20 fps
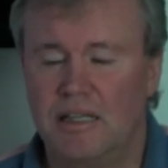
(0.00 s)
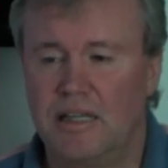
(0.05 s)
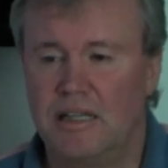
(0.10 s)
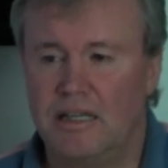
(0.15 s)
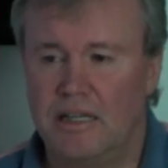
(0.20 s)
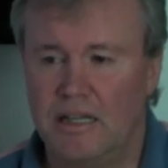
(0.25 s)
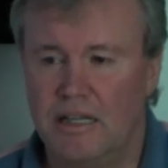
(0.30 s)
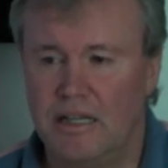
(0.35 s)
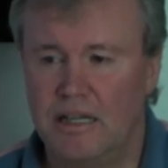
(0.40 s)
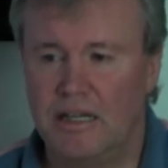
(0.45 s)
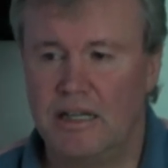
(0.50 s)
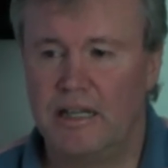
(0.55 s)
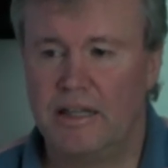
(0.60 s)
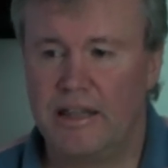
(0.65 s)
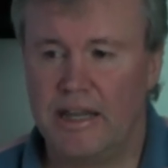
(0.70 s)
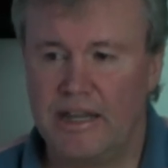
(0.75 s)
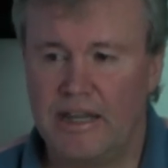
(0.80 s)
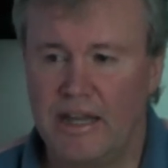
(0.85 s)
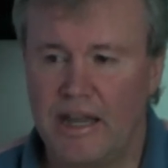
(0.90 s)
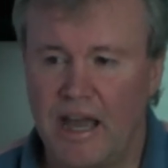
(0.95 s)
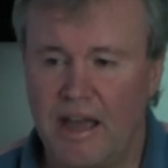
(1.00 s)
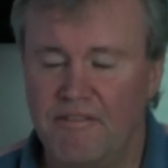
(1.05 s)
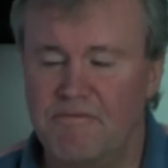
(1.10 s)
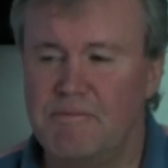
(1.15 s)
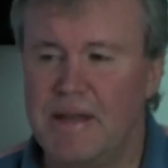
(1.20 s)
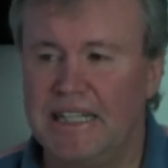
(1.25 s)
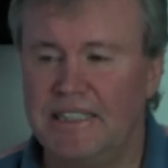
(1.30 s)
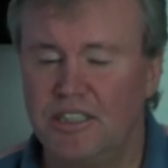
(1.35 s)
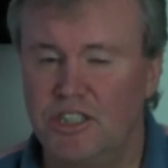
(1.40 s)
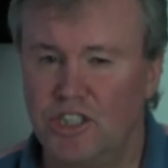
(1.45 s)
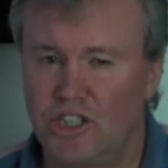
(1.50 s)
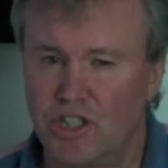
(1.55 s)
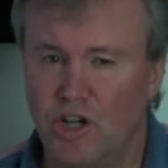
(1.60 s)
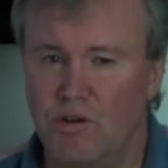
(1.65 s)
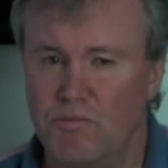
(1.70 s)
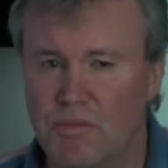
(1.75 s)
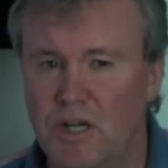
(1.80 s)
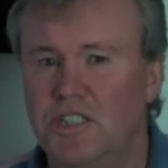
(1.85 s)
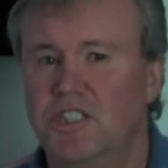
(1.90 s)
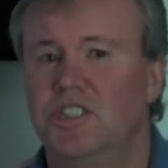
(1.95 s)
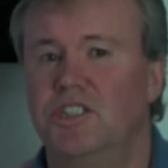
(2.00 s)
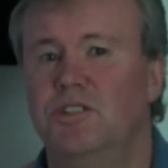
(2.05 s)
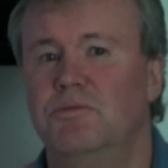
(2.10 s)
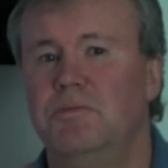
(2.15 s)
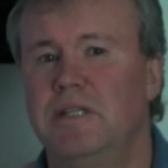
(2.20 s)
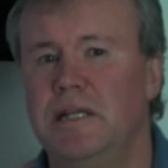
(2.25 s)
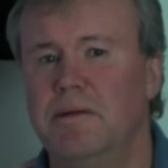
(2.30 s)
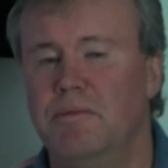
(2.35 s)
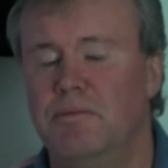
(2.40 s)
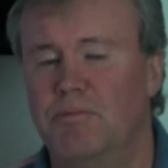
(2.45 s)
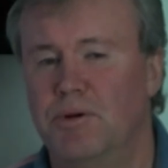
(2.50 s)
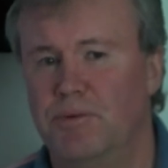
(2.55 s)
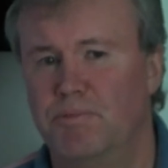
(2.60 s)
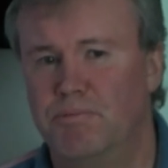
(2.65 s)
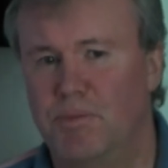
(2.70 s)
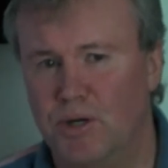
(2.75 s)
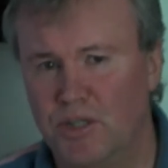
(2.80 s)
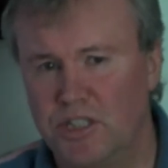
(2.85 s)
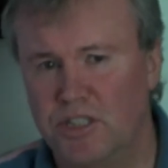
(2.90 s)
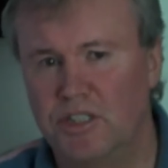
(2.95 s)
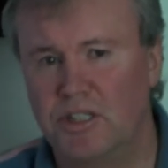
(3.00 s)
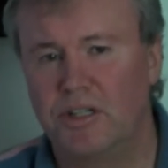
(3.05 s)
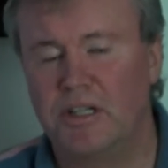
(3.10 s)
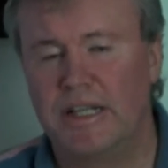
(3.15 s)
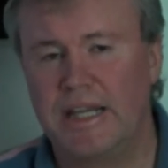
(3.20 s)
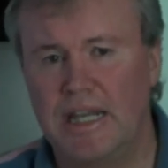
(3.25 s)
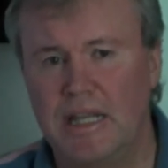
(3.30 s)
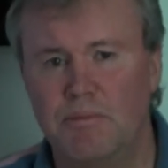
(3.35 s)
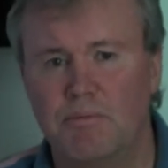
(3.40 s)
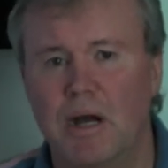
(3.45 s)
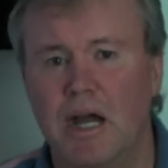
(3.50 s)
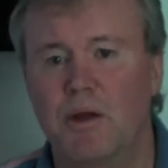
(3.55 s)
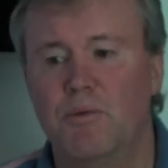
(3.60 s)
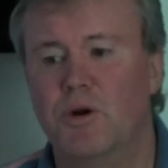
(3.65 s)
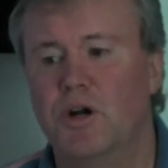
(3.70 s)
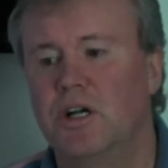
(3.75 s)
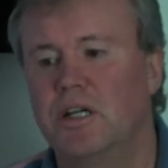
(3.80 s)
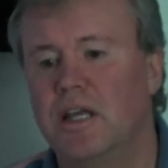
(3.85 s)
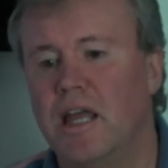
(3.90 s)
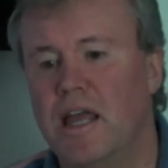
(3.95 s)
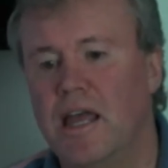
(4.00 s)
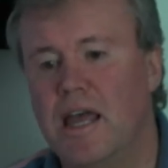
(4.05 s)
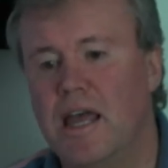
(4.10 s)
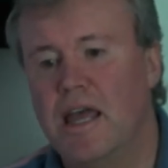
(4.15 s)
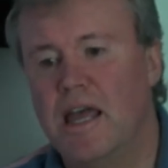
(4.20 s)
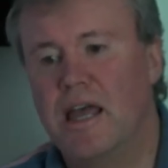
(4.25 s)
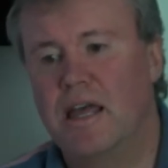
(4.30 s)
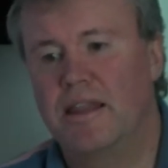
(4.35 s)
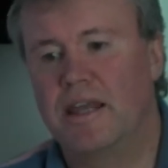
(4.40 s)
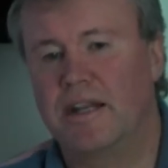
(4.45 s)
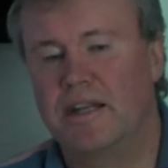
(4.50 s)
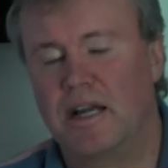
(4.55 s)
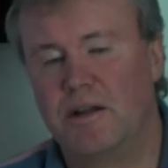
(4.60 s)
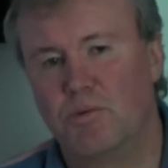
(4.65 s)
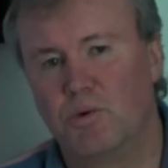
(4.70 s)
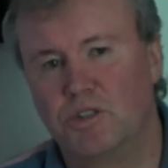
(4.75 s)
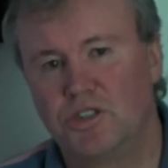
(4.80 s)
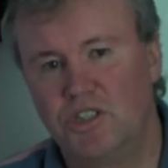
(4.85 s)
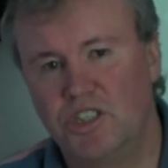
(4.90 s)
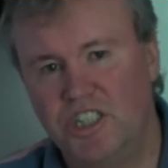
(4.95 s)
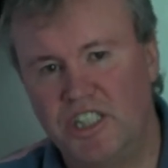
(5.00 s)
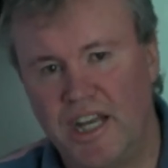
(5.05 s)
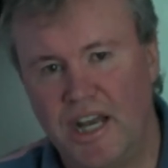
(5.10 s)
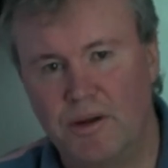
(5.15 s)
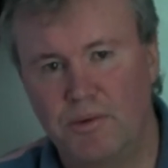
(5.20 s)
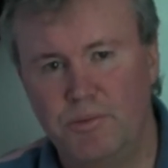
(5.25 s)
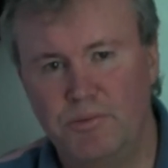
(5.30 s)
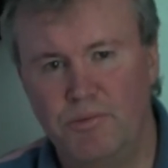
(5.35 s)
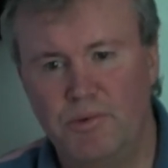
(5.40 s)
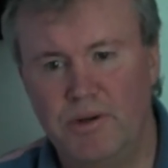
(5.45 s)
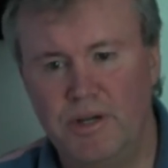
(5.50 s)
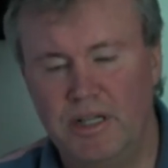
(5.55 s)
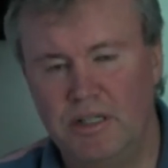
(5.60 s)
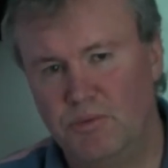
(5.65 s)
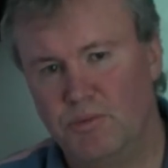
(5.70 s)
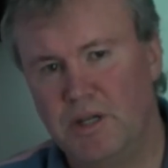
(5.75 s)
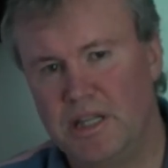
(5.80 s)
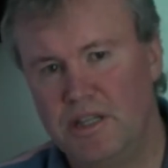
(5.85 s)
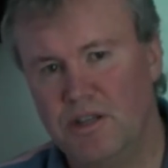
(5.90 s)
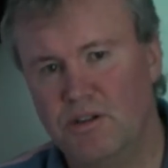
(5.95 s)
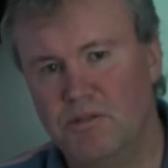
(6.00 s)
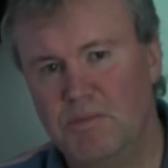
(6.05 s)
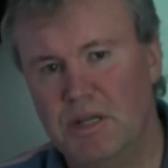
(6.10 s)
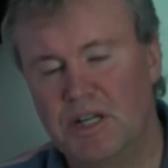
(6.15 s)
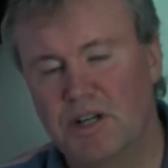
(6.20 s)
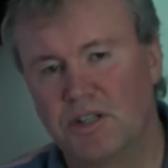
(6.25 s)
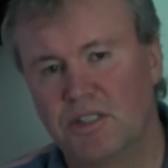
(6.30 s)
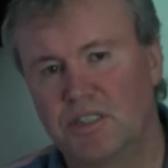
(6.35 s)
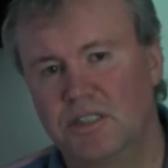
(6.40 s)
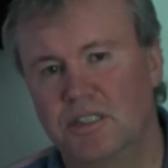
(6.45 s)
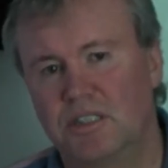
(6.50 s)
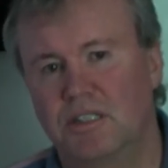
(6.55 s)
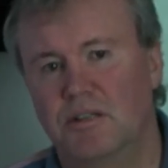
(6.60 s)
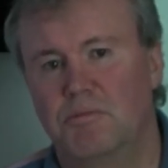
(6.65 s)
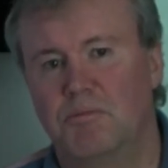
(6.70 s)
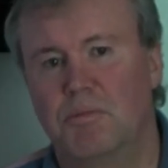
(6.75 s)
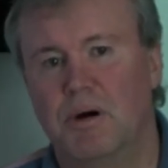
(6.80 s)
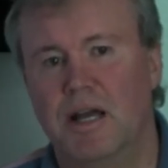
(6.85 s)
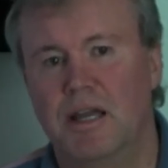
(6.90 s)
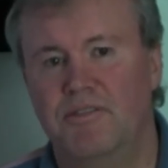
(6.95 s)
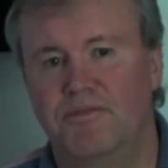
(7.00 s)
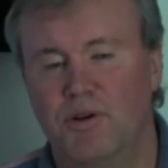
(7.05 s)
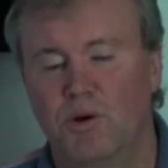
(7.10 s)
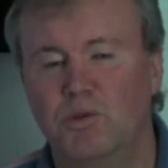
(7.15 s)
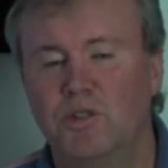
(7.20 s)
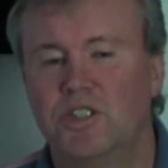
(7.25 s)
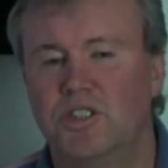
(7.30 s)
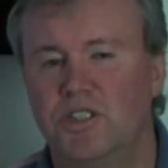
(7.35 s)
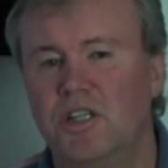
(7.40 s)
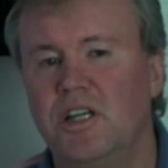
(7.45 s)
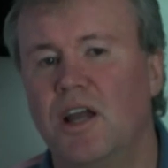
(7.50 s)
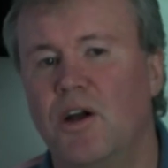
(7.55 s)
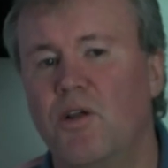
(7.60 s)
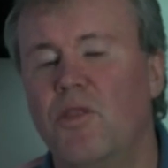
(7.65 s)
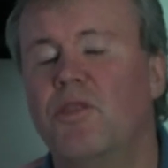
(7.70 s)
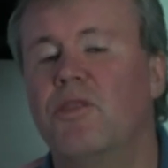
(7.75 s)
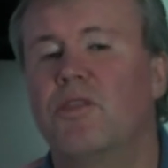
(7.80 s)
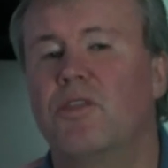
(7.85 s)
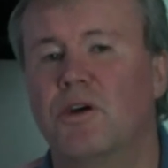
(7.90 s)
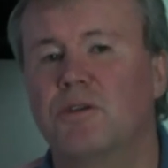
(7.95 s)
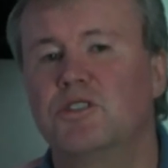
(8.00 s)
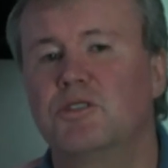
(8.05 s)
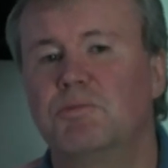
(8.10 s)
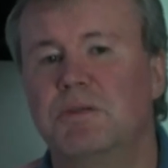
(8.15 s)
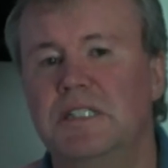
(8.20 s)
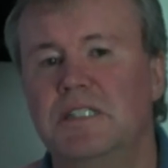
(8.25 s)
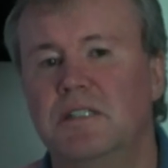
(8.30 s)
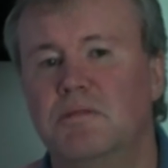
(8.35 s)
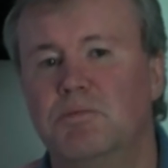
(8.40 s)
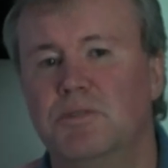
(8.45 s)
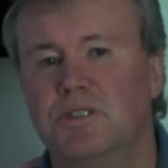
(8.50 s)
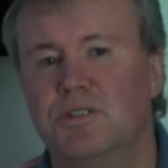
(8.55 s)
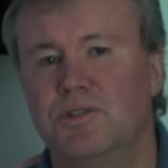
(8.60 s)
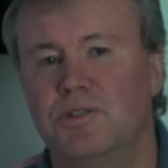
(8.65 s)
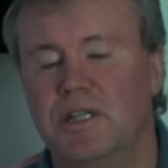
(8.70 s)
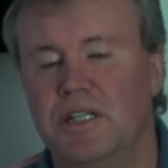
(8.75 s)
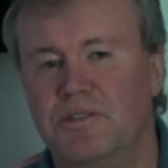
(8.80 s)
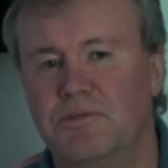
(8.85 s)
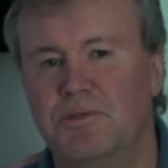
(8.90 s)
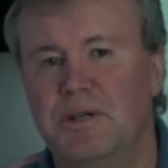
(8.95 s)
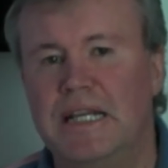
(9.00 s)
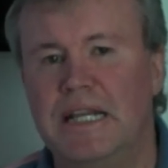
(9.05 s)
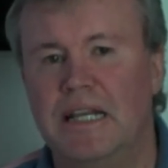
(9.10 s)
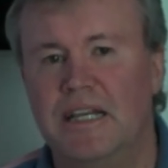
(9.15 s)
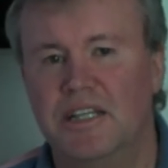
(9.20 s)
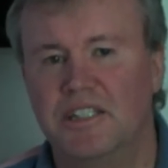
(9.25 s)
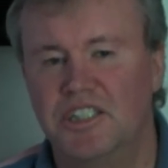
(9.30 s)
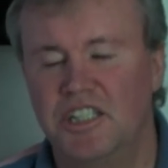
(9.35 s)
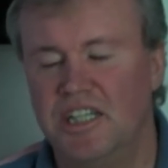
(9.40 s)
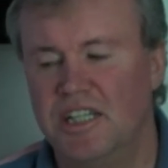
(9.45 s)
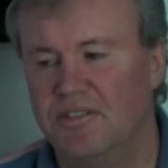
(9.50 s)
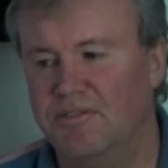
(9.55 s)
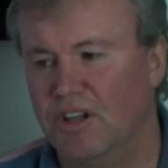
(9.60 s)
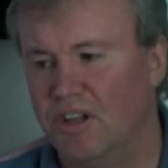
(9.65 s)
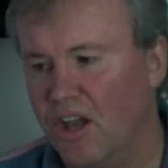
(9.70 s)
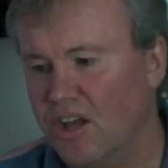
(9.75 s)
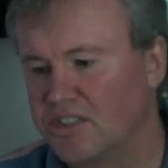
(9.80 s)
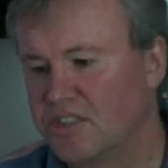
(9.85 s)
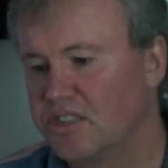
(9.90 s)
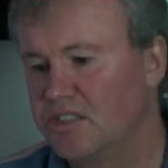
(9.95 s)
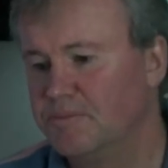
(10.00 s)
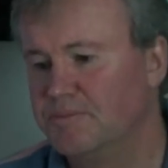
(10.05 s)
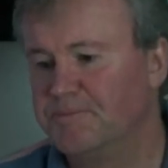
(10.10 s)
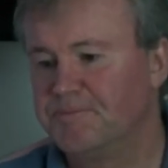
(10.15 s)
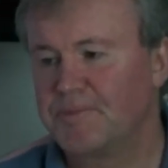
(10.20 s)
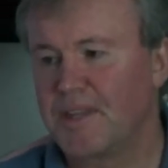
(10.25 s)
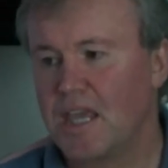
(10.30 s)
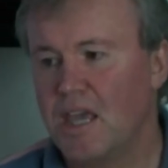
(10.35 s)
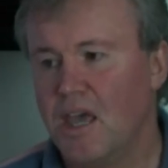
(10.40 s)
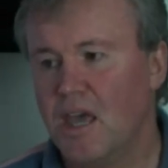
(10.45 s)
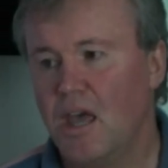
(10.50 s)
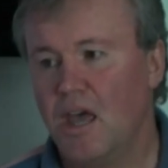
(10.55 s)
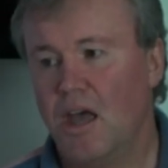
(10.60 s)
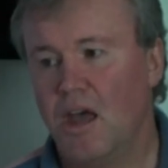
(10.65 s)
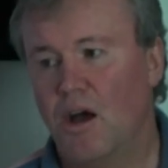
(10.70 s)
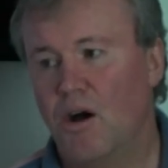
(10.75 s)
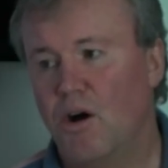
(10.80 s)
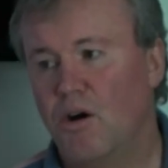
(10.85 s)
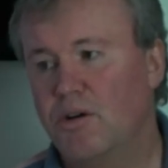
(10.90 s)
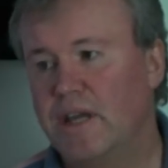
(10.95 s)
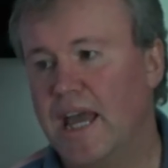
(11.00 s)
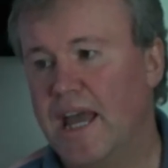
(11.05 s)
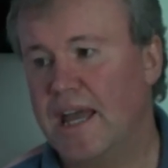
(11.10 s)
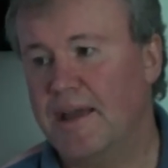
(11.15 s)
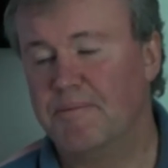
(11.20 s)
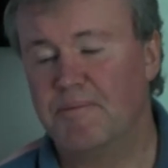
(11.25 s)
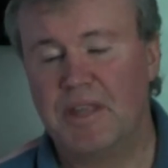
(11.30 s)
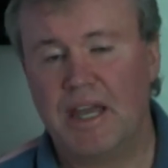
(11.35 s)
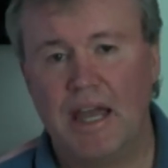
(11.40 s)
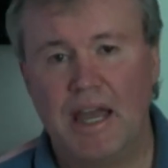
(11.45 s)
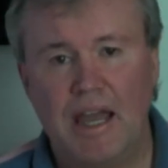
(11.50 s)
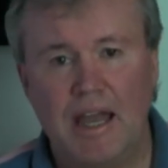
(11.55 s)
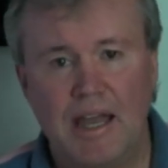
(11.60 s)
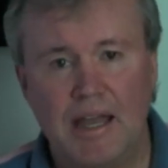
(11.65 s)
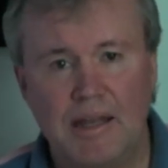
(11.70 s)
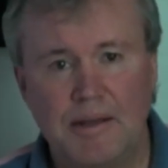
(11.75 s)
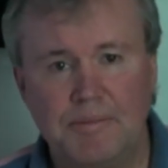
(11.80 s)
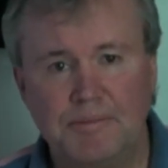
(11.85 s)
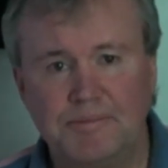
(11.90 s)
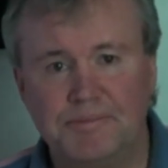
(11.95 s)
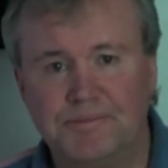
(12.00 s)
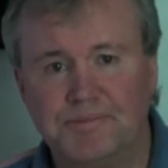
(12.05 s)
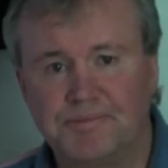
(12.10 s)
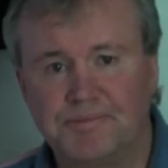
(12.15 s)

they have meant so much to me personally in my work that I want to share it with you, because by focusing on those principles you can really achieve a lot. Okay, I